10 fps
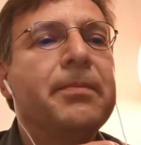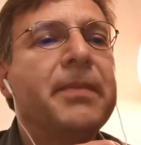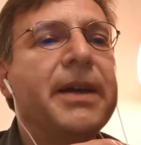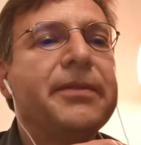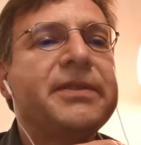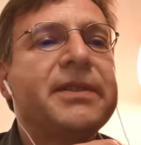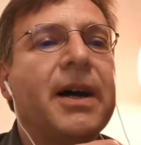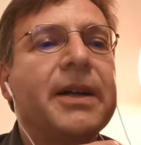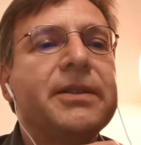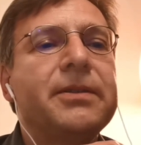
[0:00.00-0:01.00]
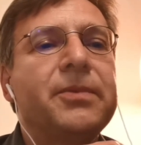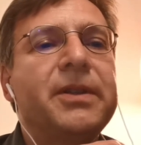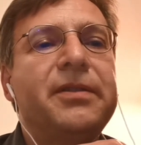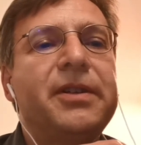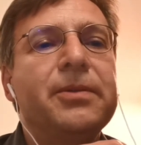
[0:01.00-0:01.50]
may have started
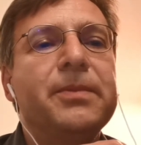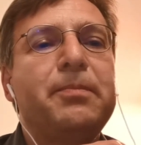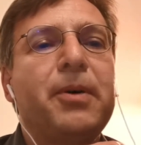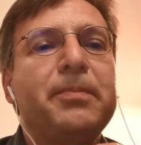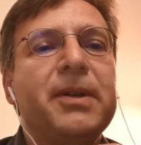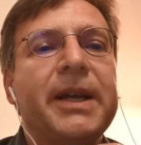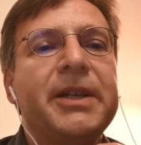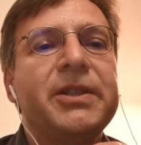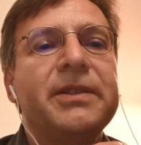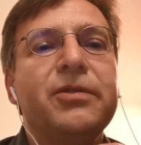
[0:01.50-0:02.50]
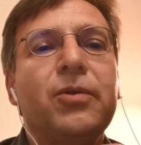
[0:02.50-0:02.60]
with the human populations